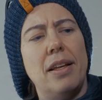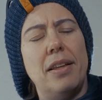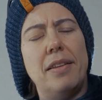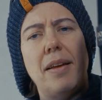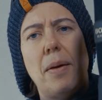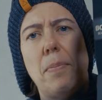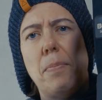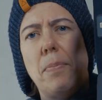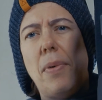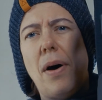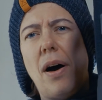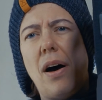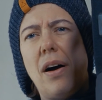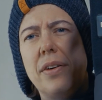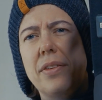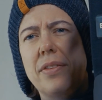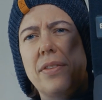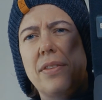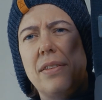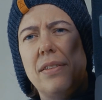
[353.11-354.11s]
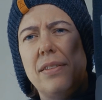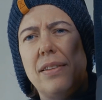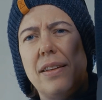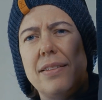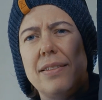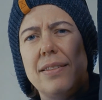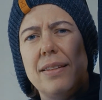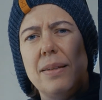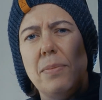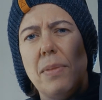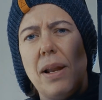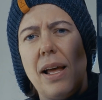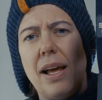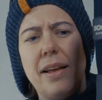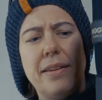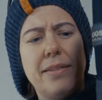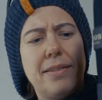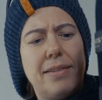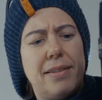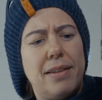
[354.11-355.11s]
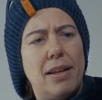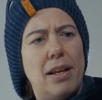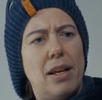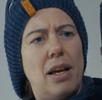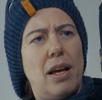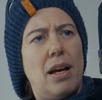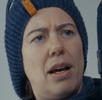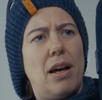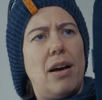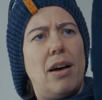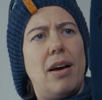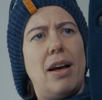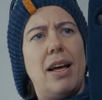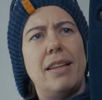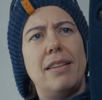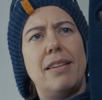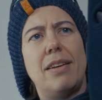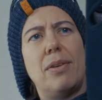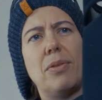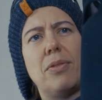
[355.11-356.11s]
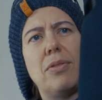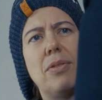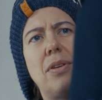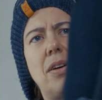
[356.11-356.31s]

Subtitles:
They're bugged, they're seamless, and they also